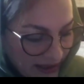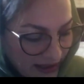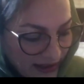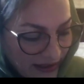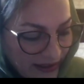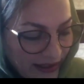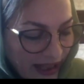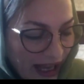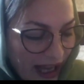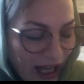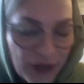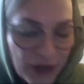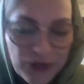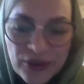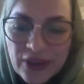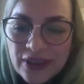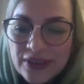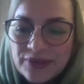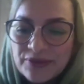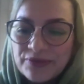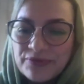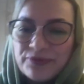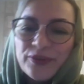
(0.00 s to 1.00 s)

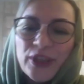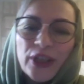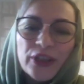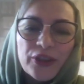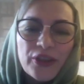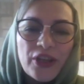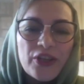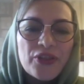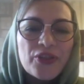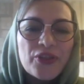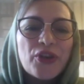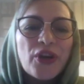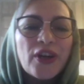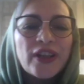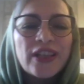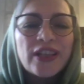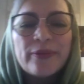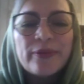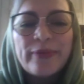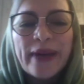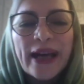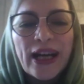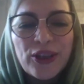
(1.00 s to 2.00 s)
Now we are going to talk
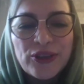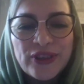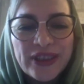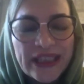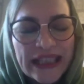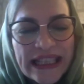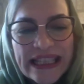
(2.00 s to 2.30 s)
about